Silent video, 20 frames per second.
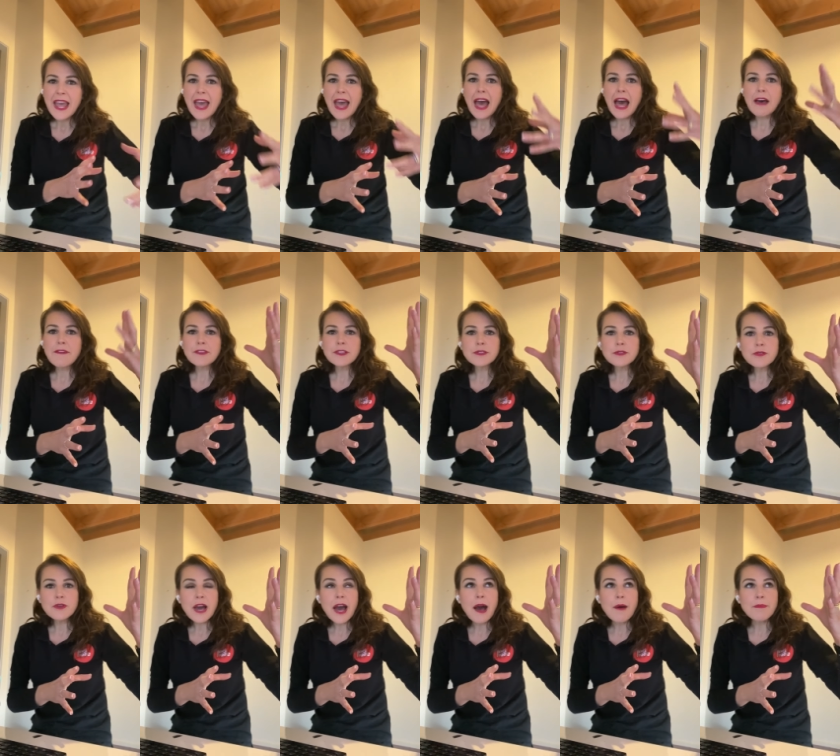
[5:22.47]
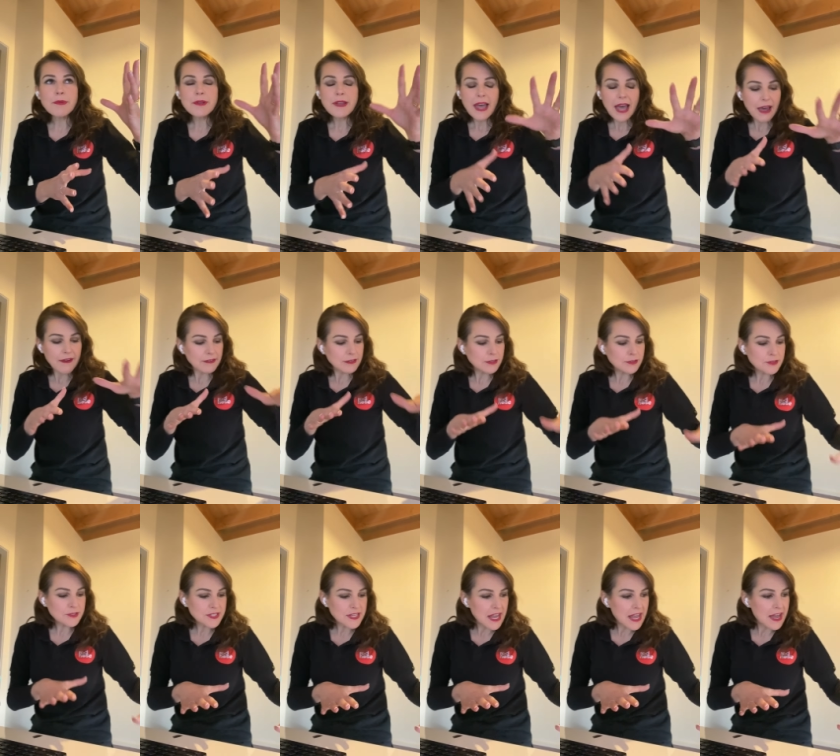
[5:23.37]
have a look up, have a
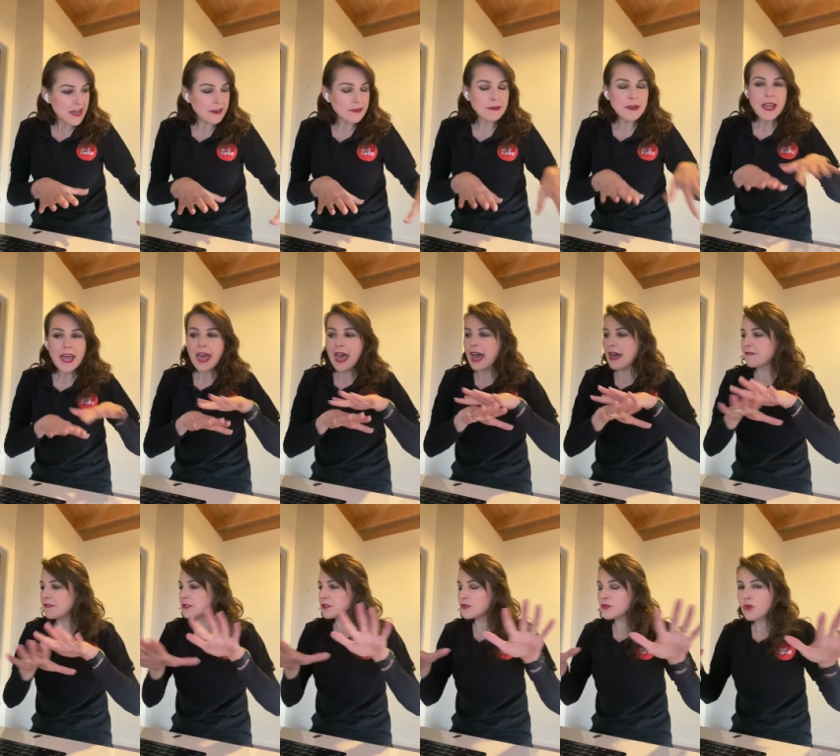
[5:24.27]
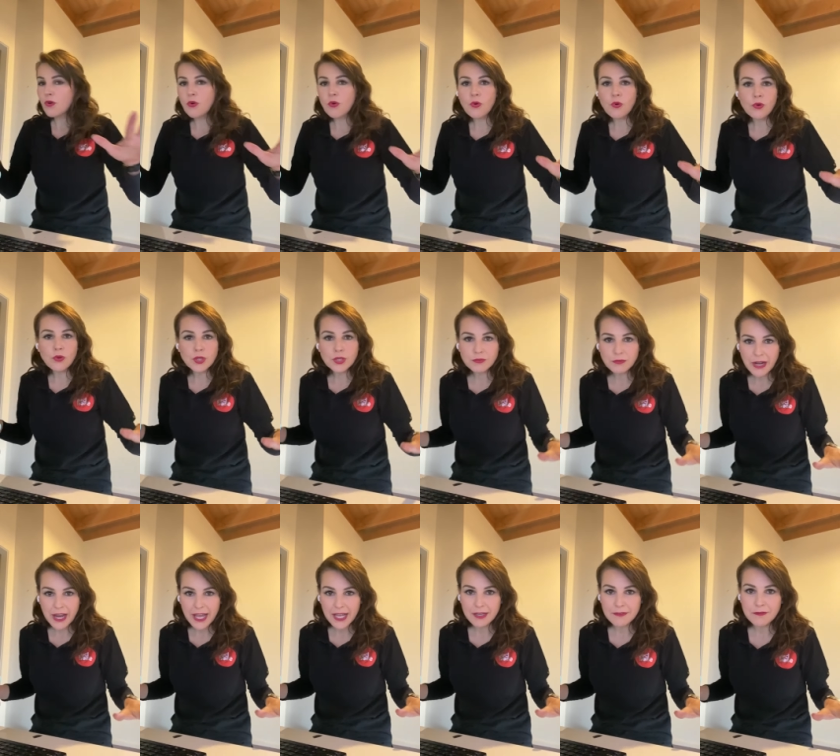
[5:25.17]
look down, have a look all
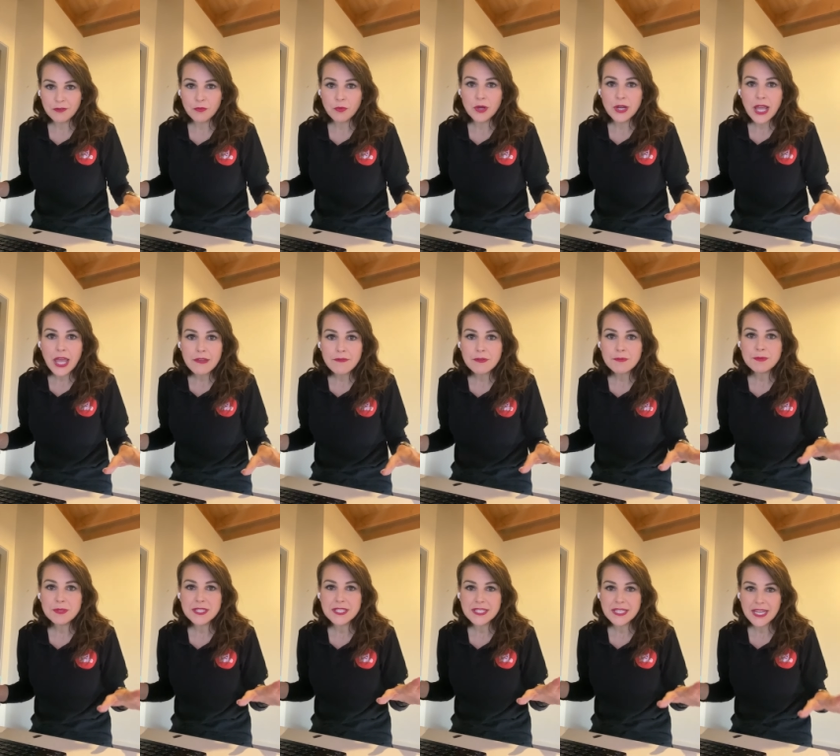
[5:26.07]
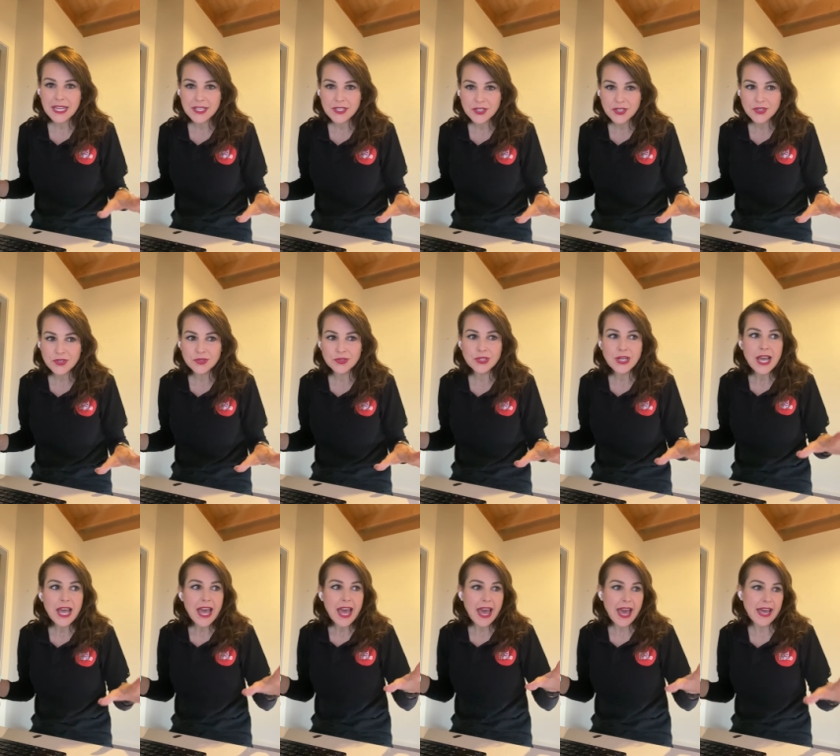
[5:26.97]
around for whatever potential
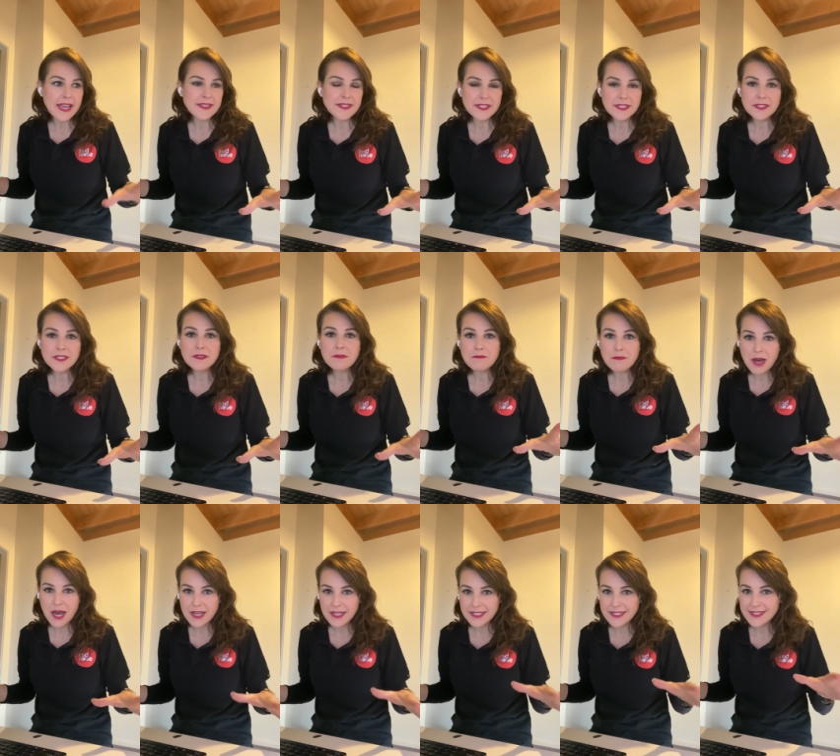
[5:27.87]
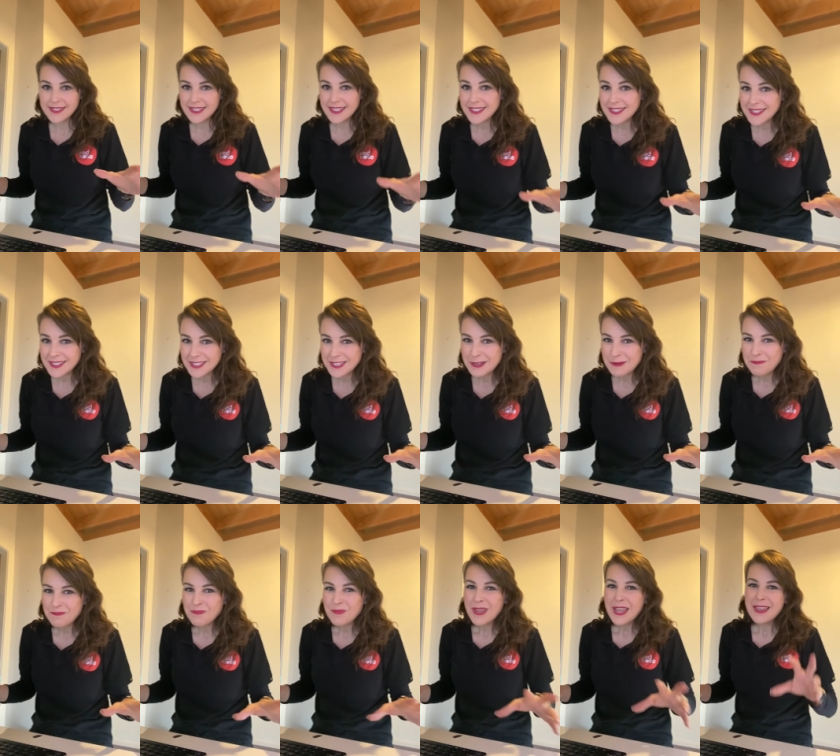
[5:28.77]
hazard might exist
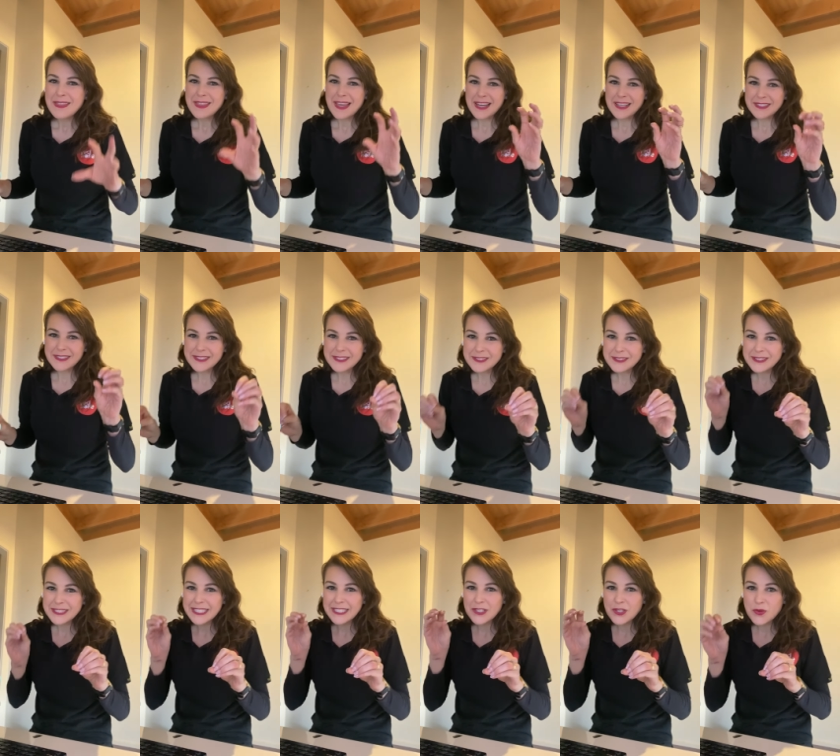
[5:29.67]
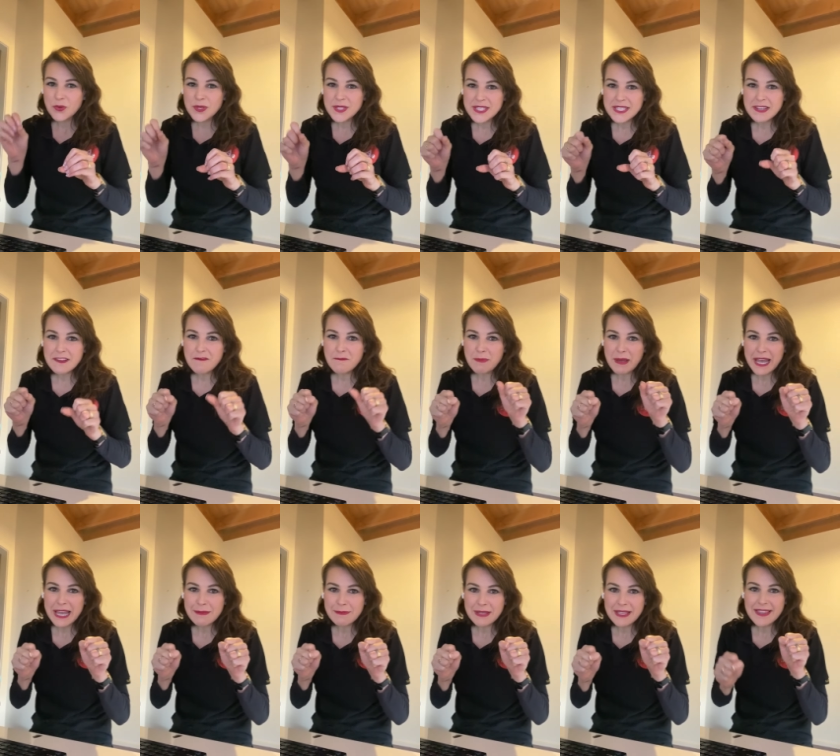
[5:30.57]
that a little inquisitive
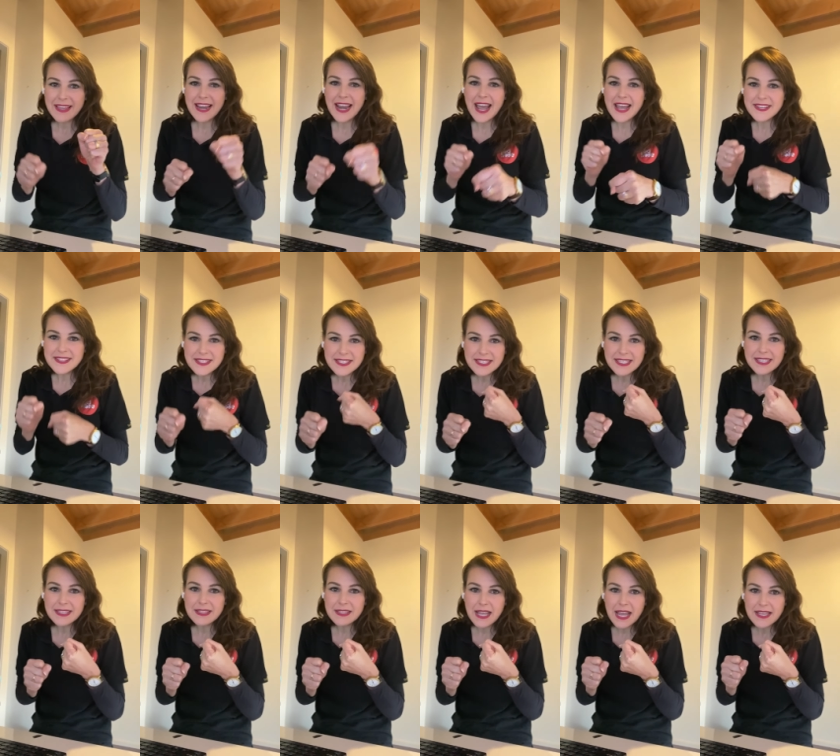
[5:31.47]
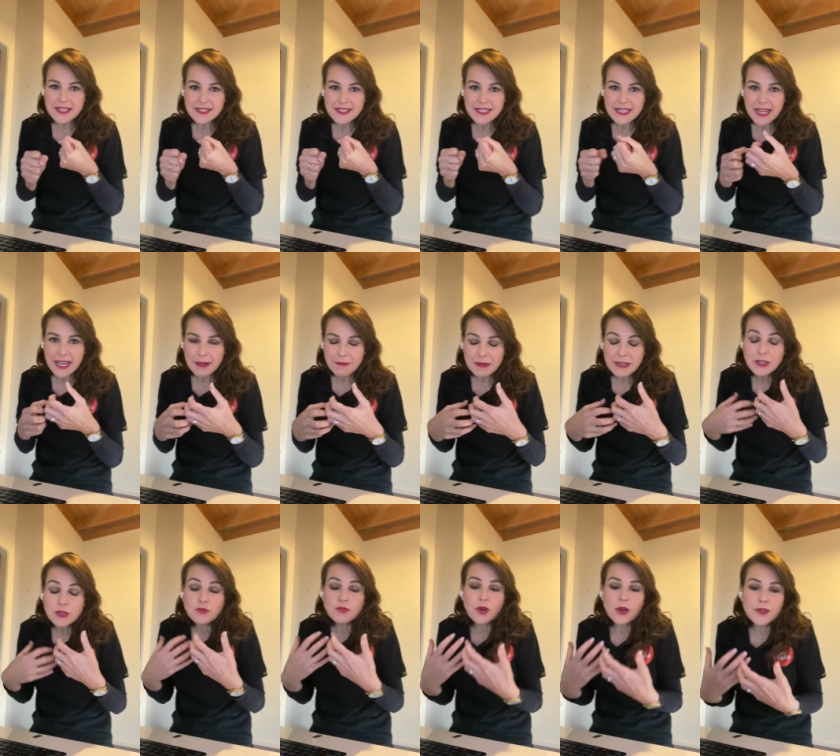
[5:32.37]
baby that as as um,
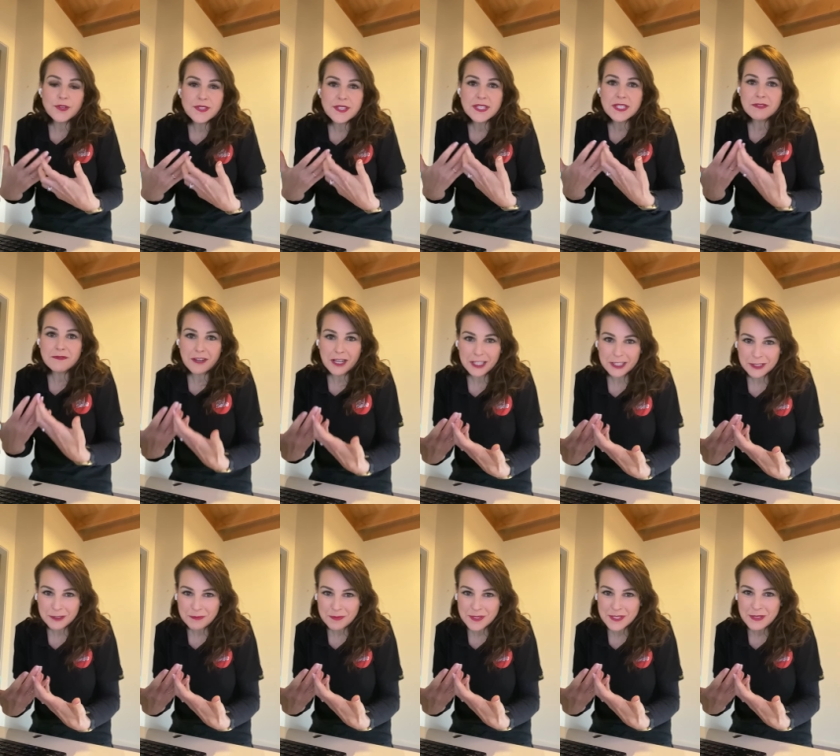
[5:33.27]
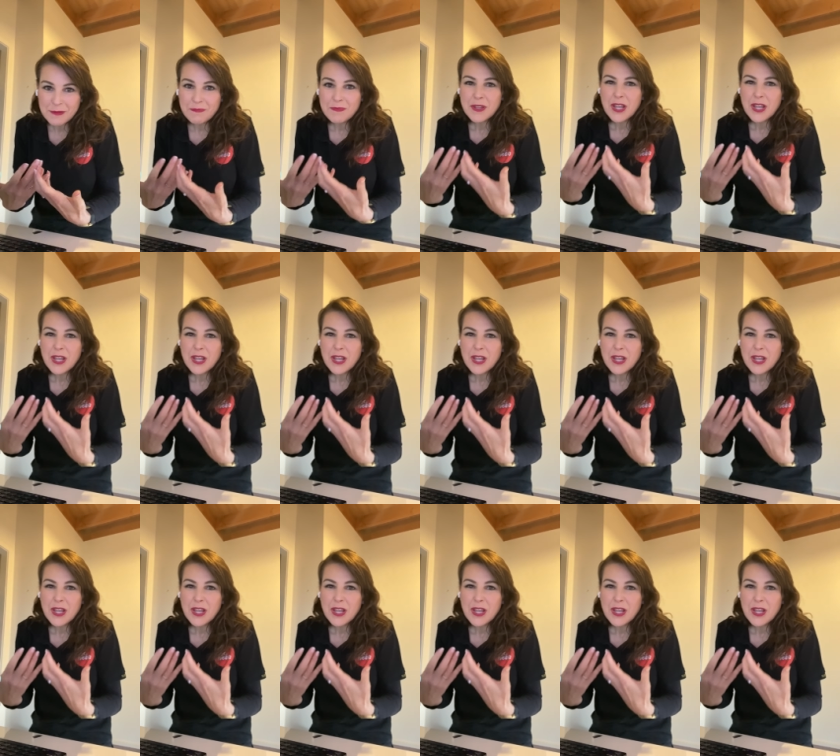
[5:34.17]
it grows and develops